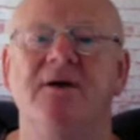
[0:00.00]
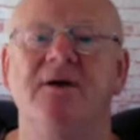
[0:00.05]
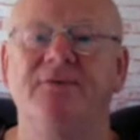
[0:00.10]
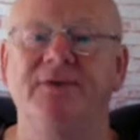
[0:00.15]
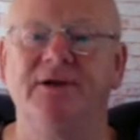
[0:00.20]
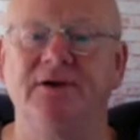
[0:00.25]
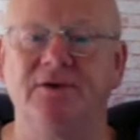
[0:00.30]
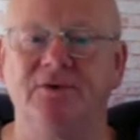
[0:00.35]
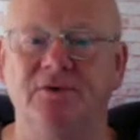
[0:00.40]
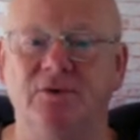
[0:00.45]

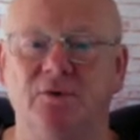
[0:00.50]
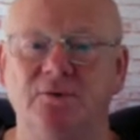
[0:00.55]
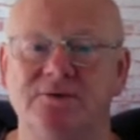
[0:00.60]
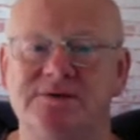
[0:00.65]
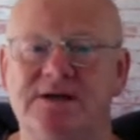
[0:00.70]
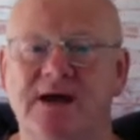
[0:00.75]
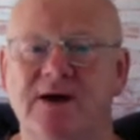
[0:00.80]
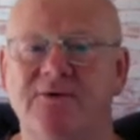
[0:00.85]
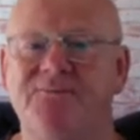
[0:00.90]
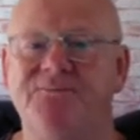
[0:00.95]
that are
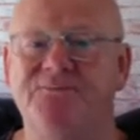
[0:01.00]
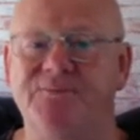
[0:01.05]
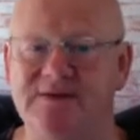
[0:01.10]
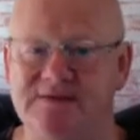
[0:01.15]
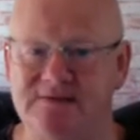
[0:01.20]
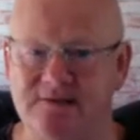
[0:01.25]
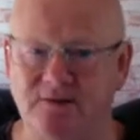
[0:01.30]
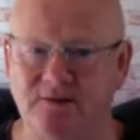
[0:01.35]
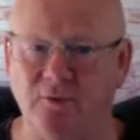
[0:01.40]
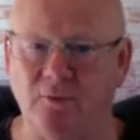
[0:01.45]
also
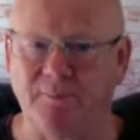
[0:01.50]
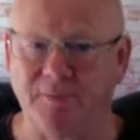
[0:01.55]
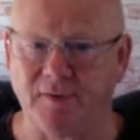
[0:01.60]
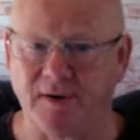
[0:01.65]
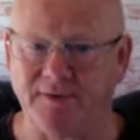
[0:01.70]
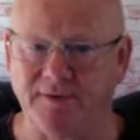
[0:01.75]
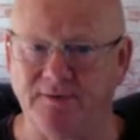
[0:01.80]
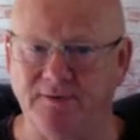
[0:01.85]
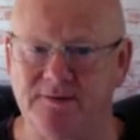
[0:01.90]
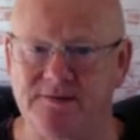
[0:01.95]
physical
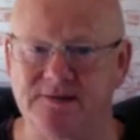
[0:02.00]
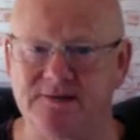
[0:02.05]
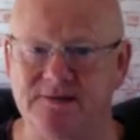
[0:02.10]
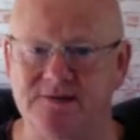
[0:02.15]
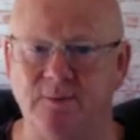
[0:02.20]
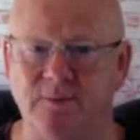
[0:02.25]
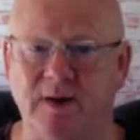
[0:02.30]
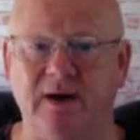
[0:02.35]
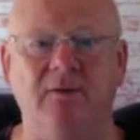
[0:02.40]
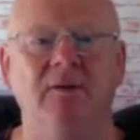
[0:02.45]
products
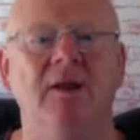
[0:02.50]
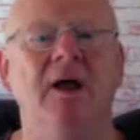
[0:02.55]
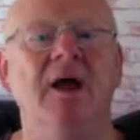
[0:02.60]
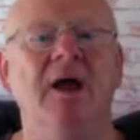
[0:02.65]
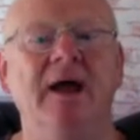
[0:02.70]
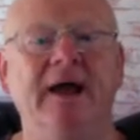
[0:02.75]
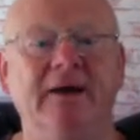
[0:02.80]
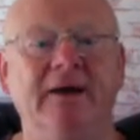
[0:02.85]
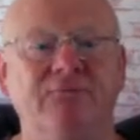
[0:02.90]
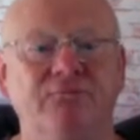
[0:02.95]
as well. It